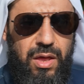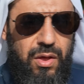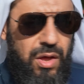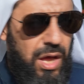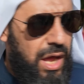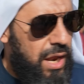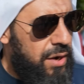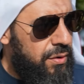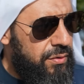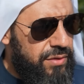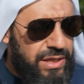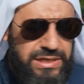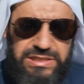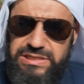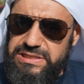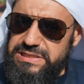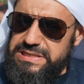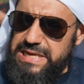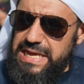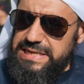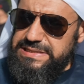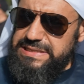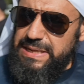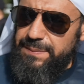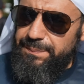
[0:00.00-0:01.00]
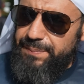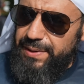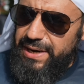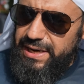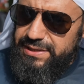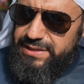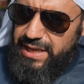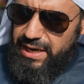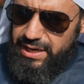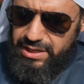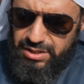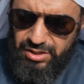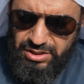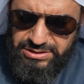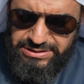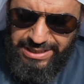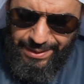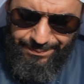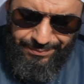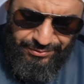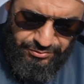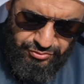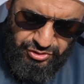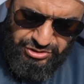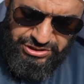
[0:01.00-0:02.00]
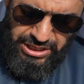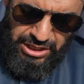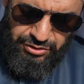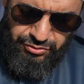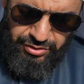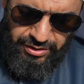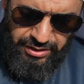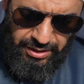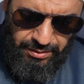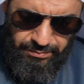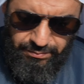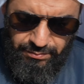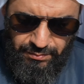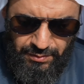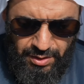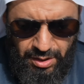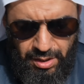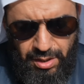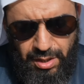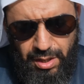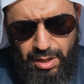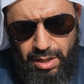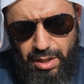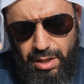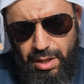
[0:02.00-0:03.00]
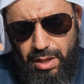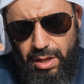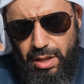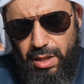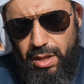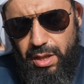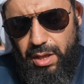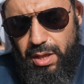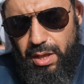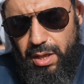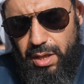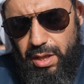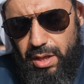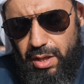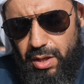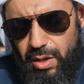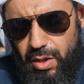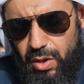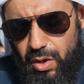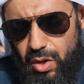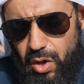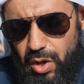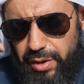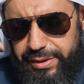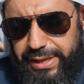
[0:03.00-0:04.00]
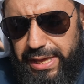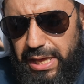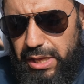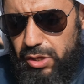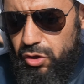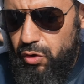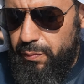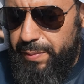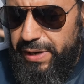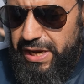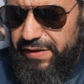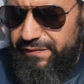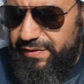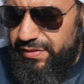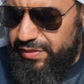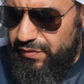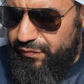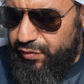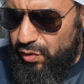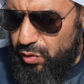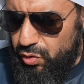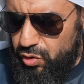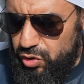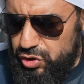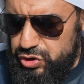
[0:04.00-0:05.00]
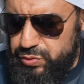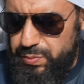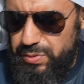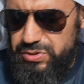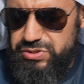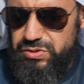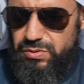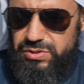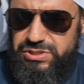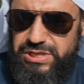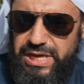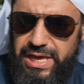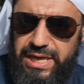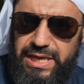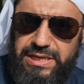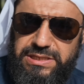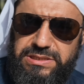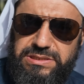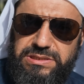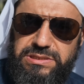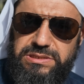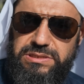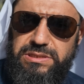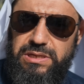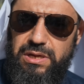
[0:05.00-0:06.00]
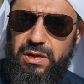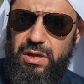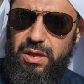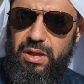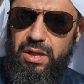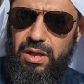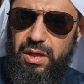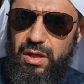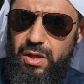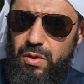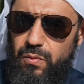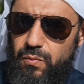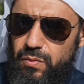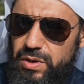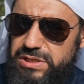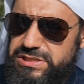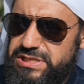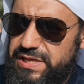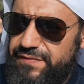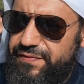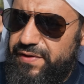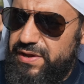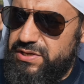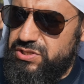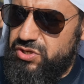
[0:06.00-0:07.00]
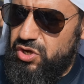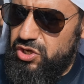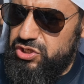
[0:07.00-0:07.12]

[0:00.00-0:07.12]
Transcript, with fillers: and this is a simple, a direct example, to say to them, okay, you believe in the four gospels. You say yes. What's the first